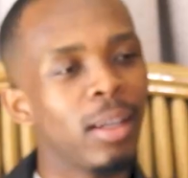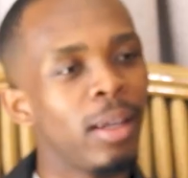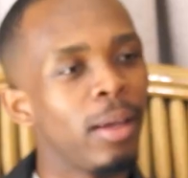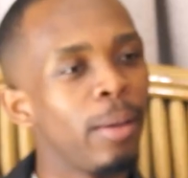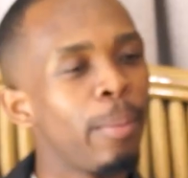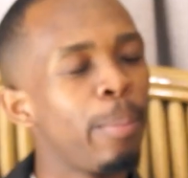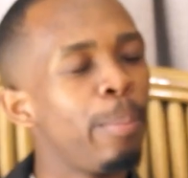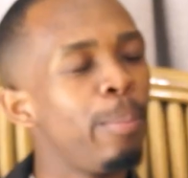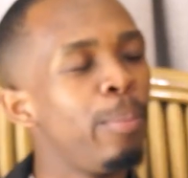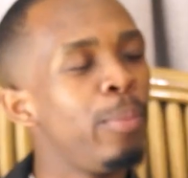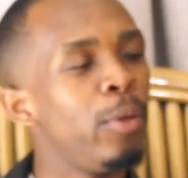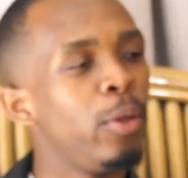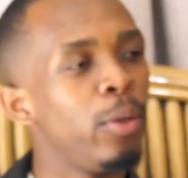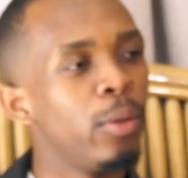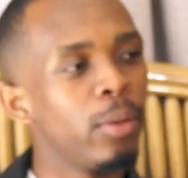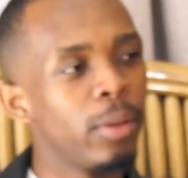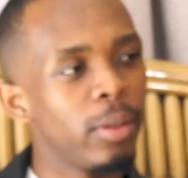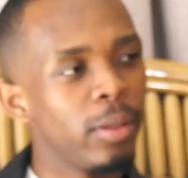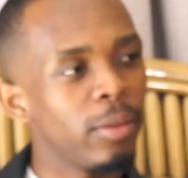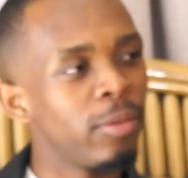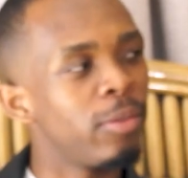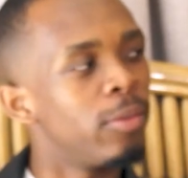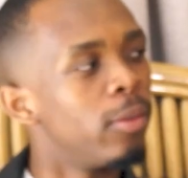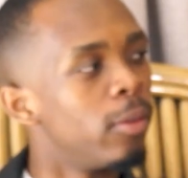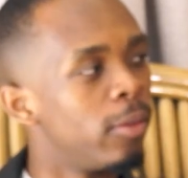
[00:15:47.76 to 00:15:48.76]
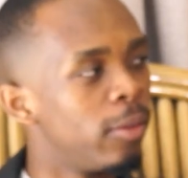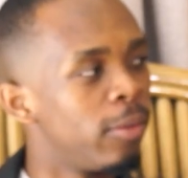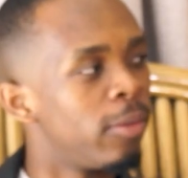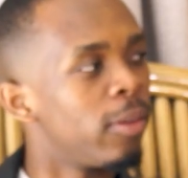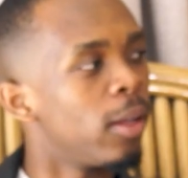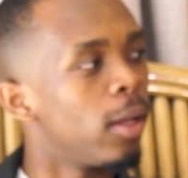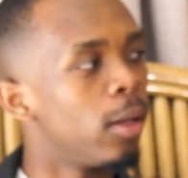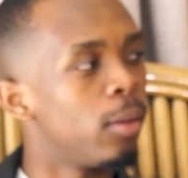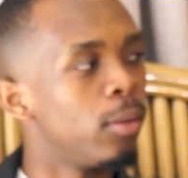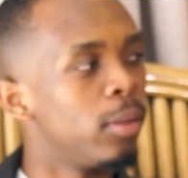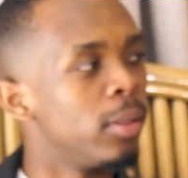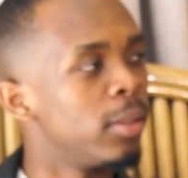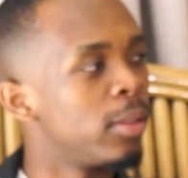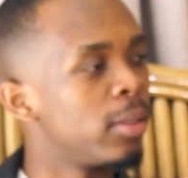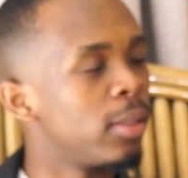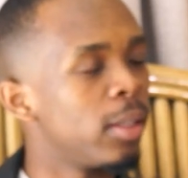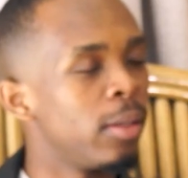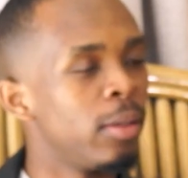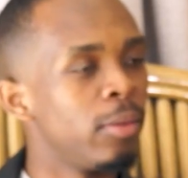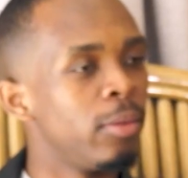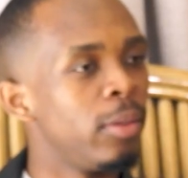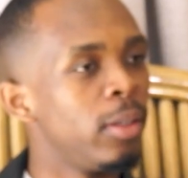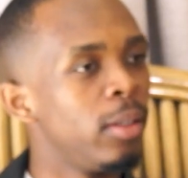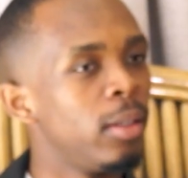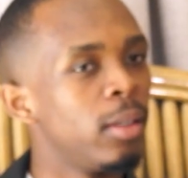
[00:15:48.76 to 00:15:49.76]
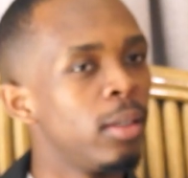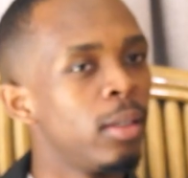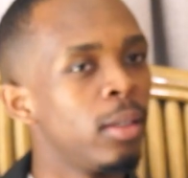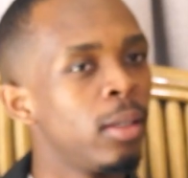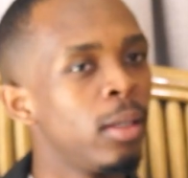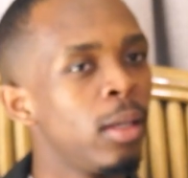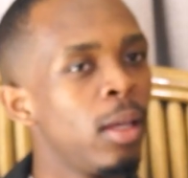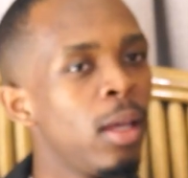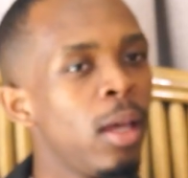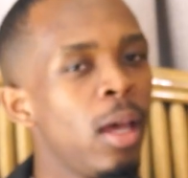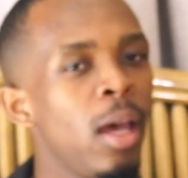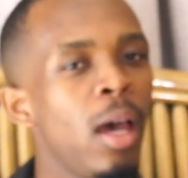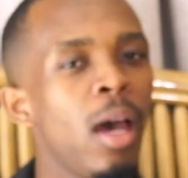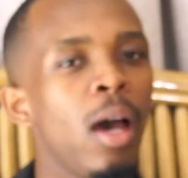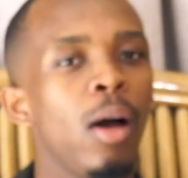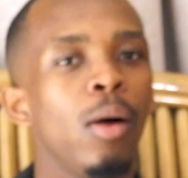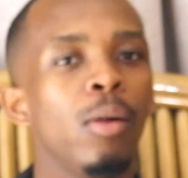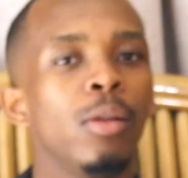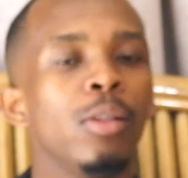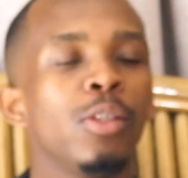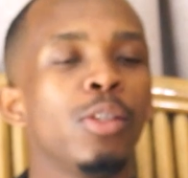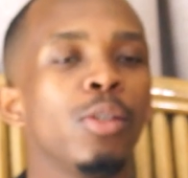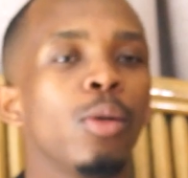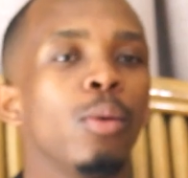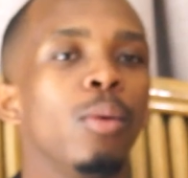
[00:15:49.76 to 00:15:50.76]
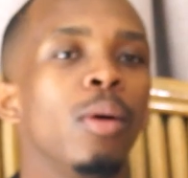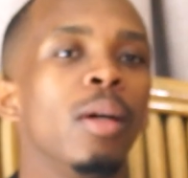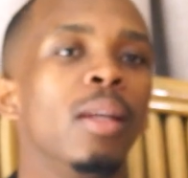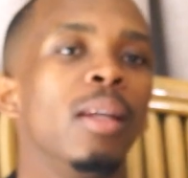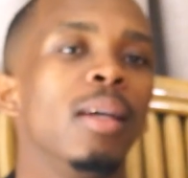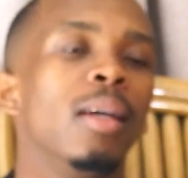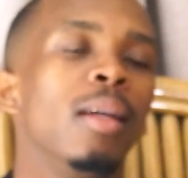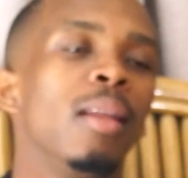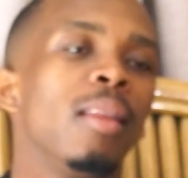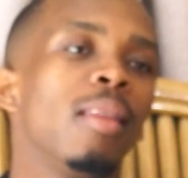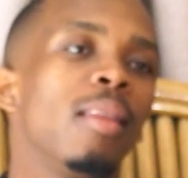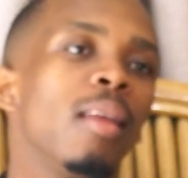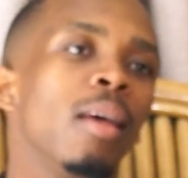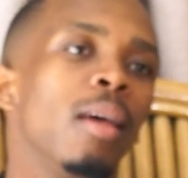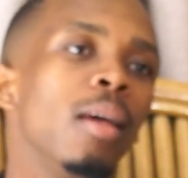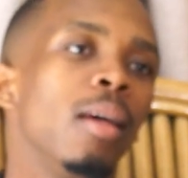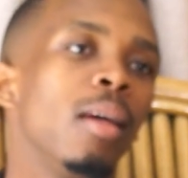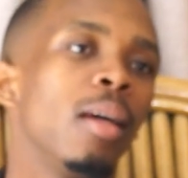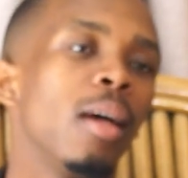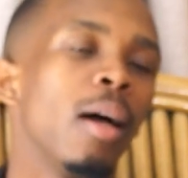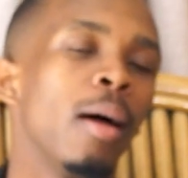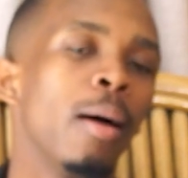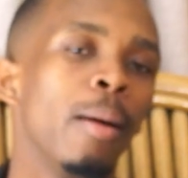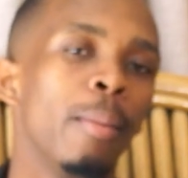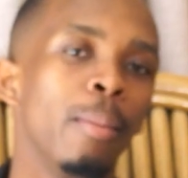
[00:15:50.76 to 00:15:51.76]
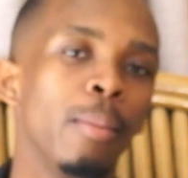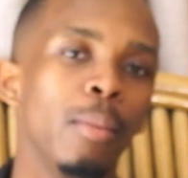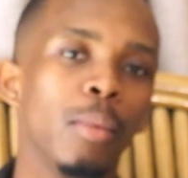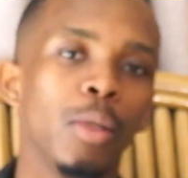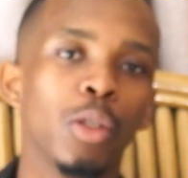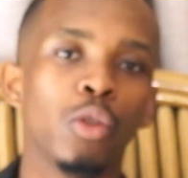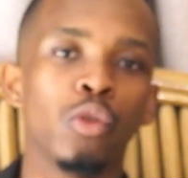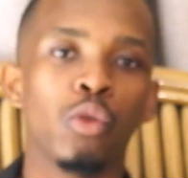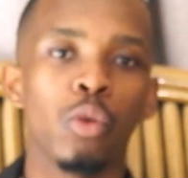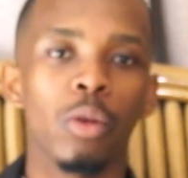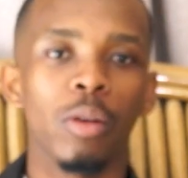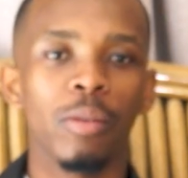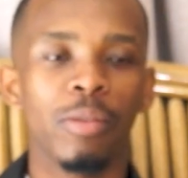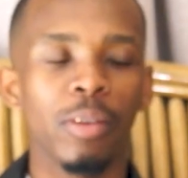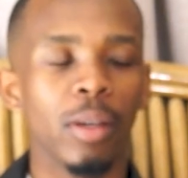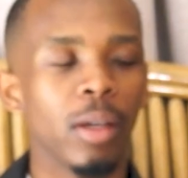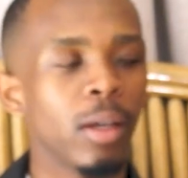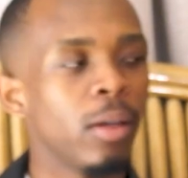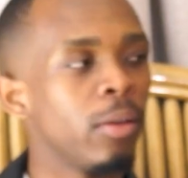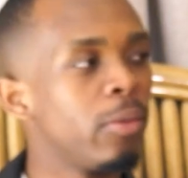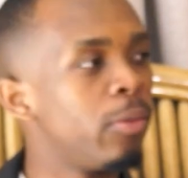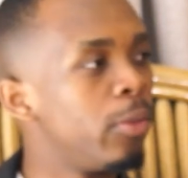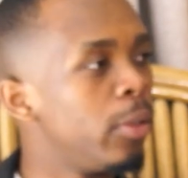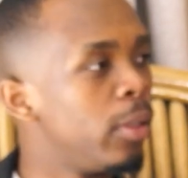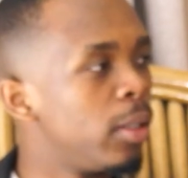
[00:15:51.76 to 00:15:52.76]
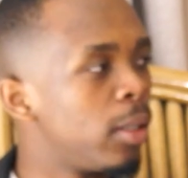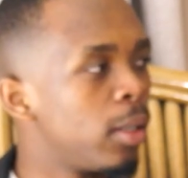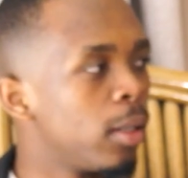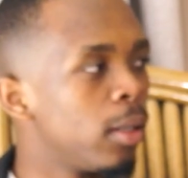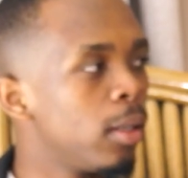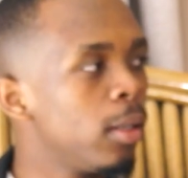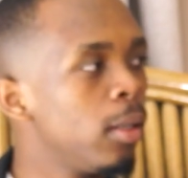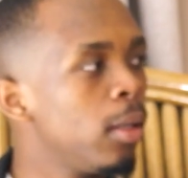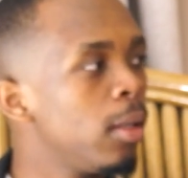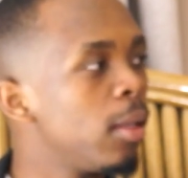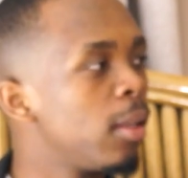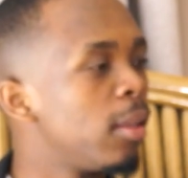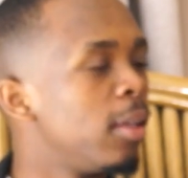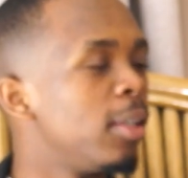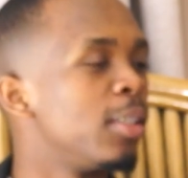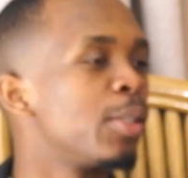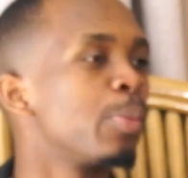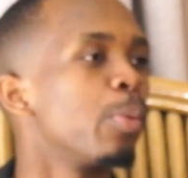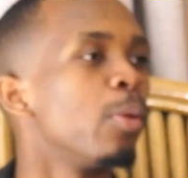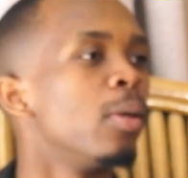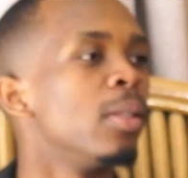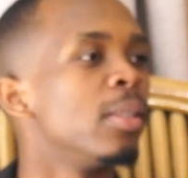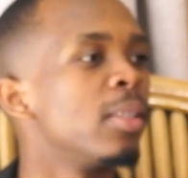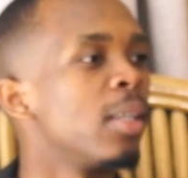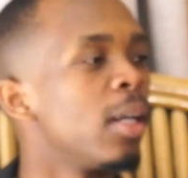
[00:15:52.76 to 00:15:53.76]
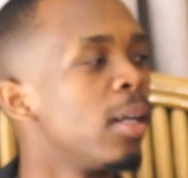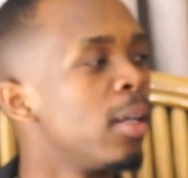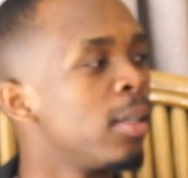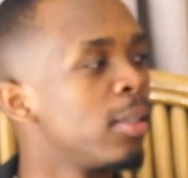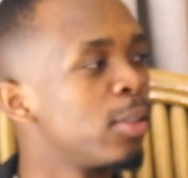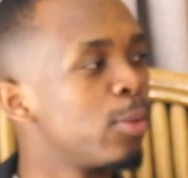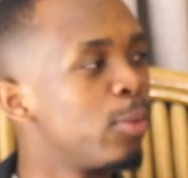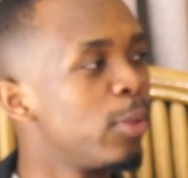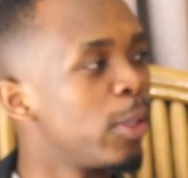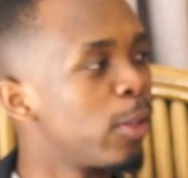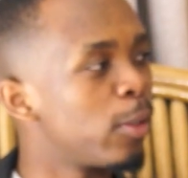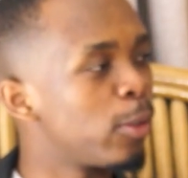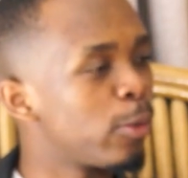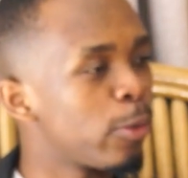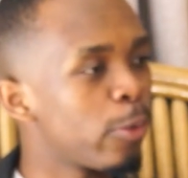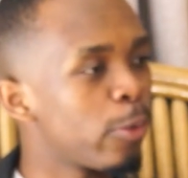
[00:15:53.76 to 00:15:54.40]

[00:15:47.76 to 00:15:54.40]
like beautiful flowers every year. Also want to thank Trophy Africa. They sponsor us with